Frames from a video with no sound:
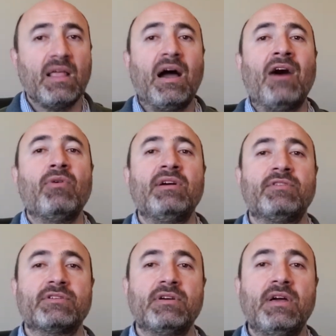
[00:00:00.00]

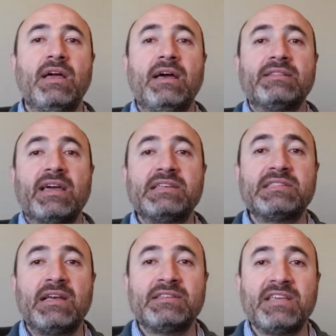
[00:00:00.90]
However,
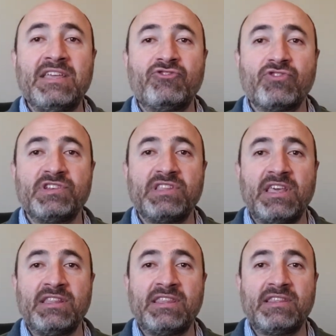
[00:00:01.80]
Tesla's interest
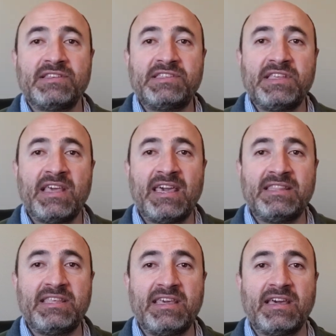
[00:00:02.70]
in
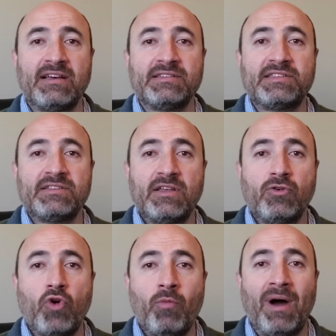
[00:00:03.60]
CATL's
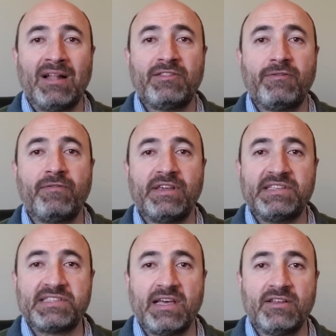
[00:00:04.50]
cobalt-free
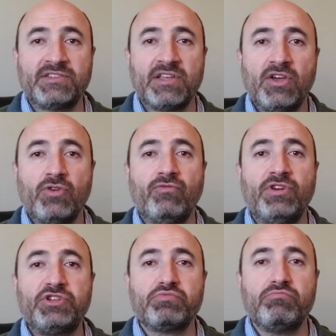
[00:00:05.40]
cells,
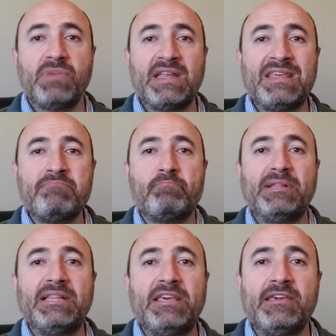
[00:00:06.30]
which many
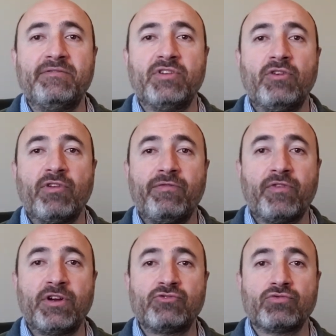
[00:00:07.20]
believed
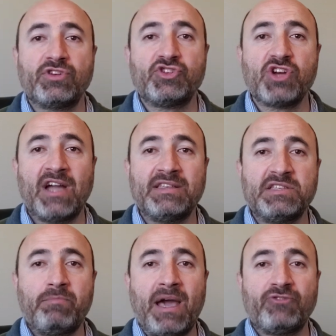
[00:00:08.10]
refer to the
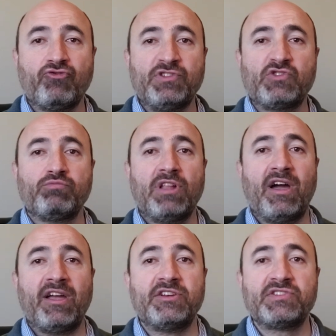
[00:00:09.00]
Chinese battery
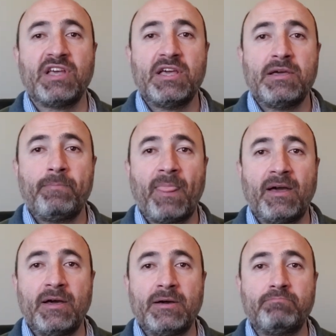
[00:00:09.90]
suppliers
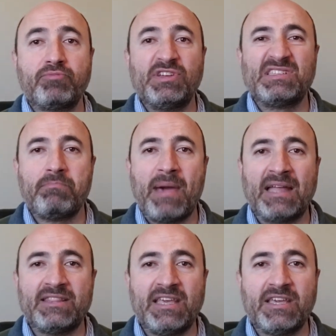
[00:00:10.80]
uh,
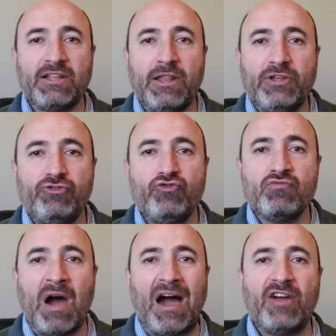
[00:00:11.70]
prismatic
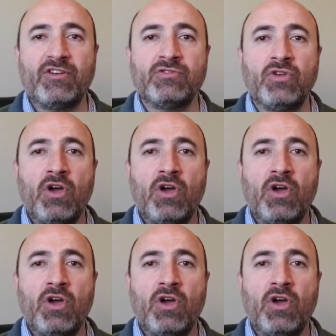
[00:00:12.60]
lithium iron